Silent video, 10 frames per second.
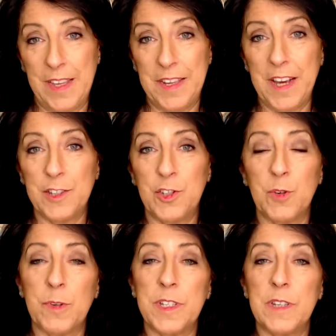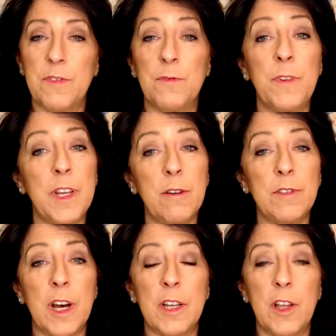And next, you'll receive a
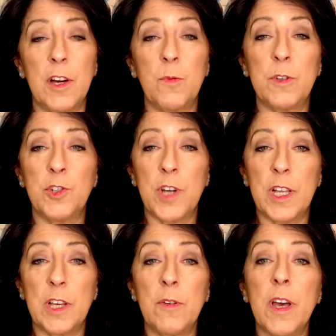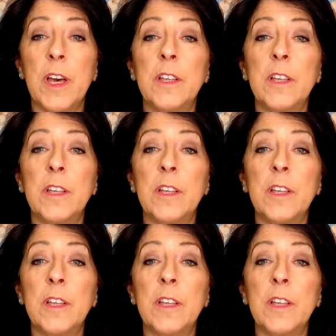video dialogue with Shiloh